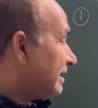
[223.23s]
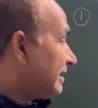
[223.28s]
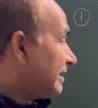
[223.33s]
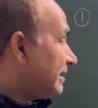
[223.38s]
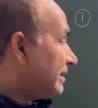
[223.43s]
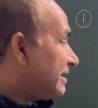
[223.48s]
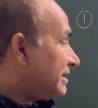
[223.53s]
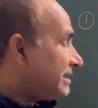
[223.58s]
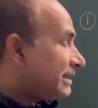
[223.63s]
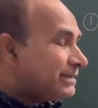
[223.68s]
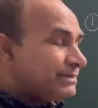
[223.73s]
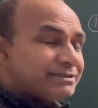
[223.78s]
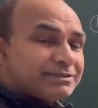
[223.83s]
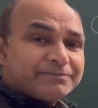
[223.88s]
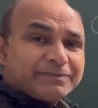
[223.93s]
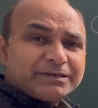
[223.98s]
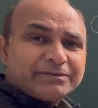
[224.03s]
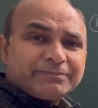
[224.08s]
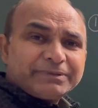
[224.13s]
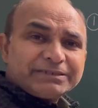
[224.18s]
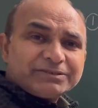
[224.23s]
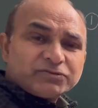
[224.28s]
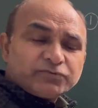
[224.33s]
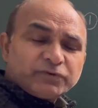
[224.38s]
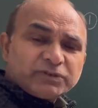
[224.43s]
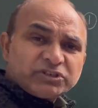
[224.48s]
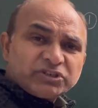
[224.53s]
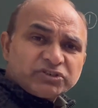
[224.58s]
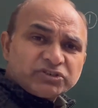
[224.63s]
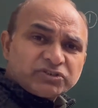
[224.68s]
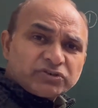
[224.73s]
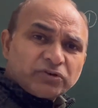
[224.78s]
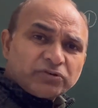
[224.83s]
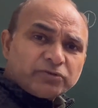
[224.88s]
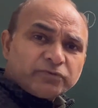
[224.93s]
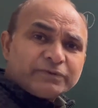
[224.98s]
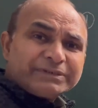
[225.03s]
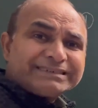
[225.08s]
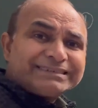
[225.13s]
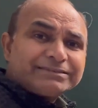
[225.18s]
Intangible means which is
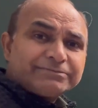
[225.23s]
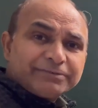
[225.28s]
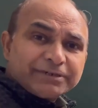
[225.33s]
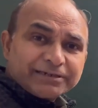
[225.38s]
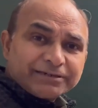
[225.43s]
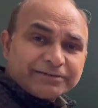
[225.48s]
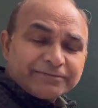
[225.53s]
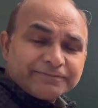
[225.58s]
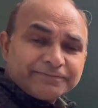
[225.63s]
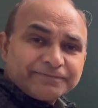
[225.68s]
not visible.